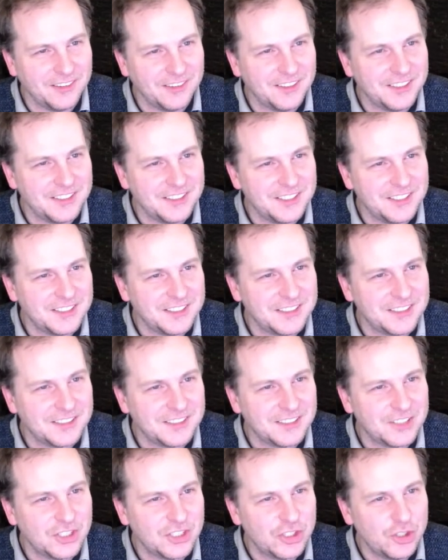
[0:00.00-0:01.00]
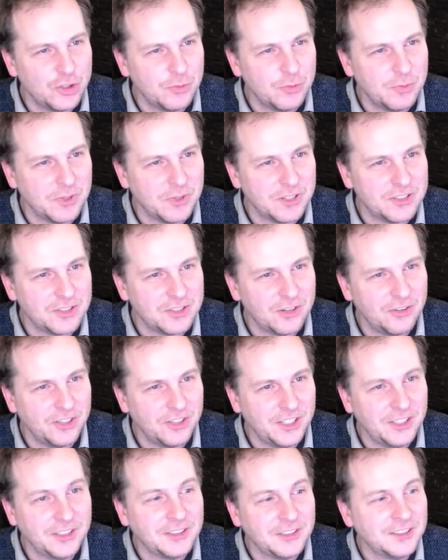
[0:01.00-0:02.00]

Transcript: This is stupid. Sorry.